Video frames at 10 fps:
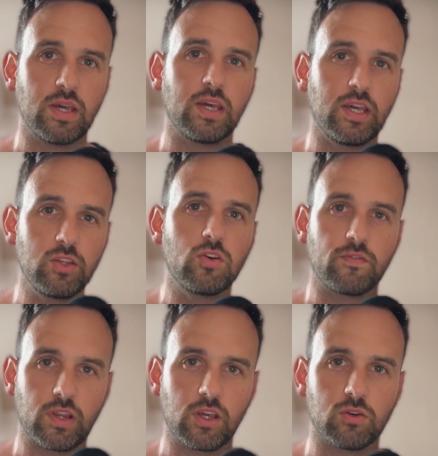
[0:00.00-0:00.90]
in your
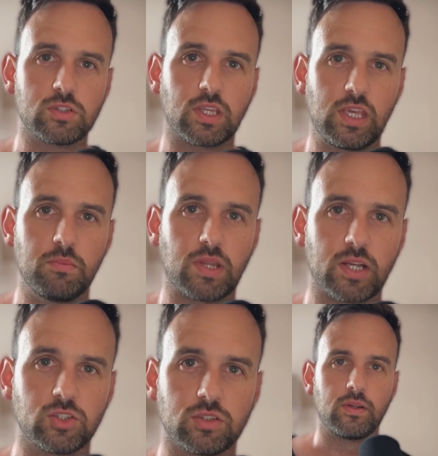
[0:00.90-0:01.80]
videos to keep
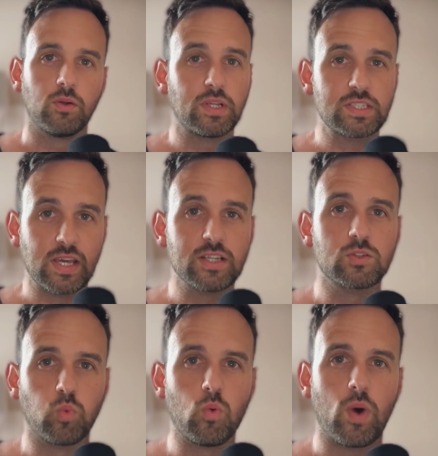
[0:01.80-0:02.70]
attention. Now this
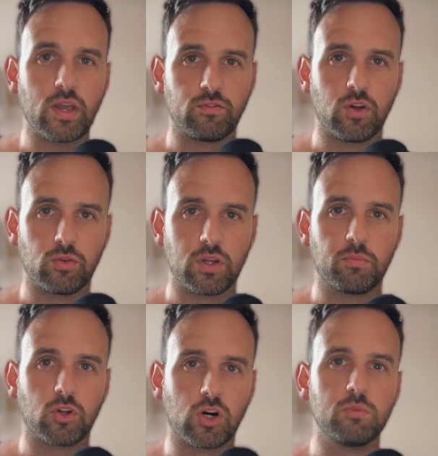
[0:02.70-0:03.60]
is one way of doing it,
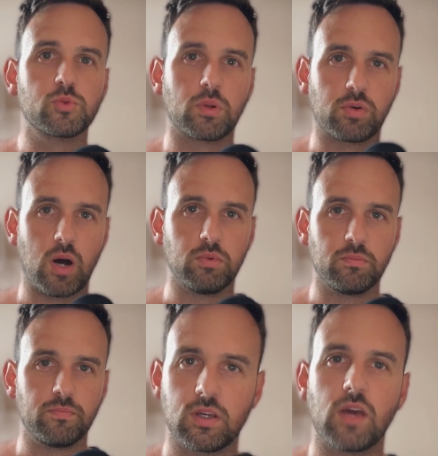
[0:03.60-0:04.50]
but it comes with a problem.
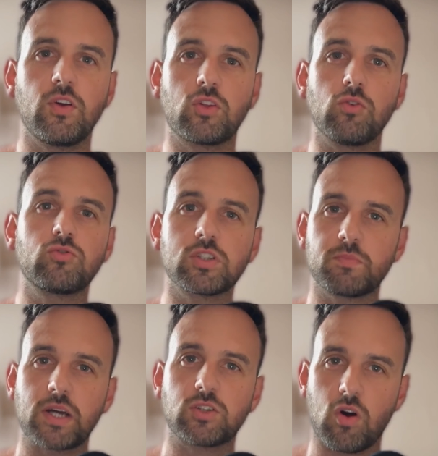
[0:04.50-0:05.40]
If you don't
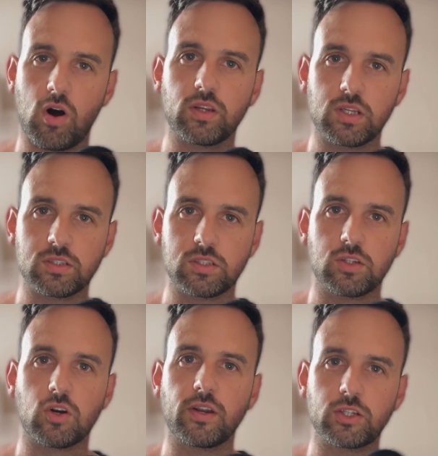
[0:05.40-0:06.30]
respect your audience,
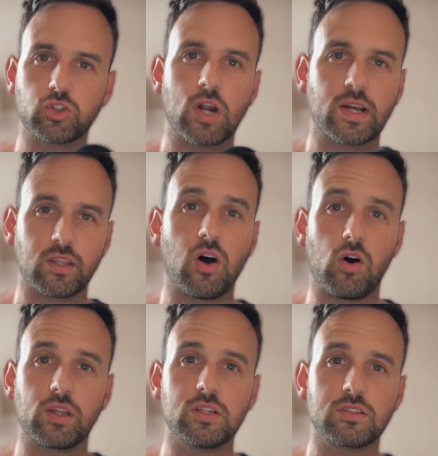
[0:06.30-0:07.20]
you're going to attract an
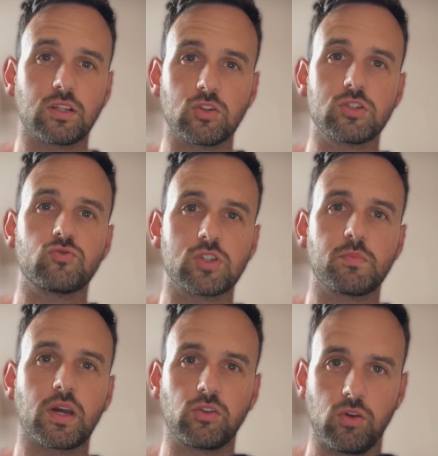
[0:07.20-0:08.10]
audience that doesn't
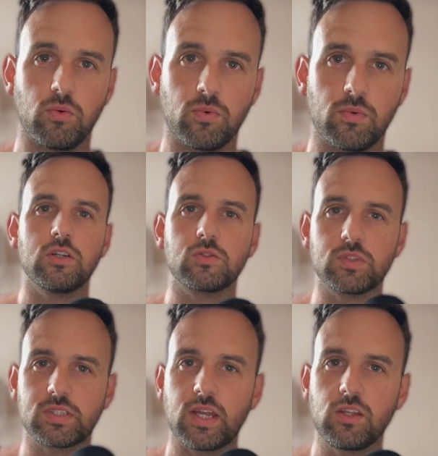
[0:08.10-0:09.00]
respect you. So
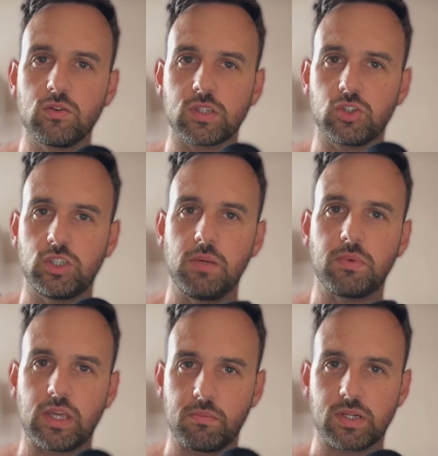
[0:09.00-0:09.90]
instead of using cheap
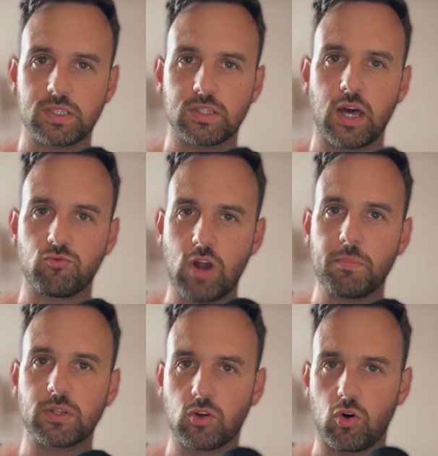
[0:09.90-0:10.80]
gimmicks and
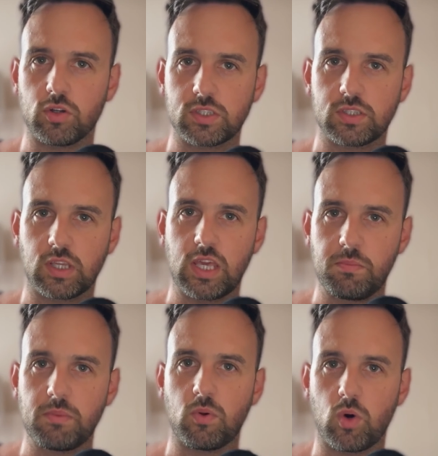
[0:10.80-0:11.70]
rapid cuts to keep
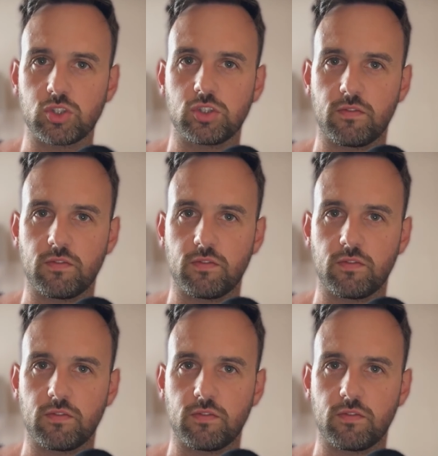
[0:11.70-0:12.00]
people watching your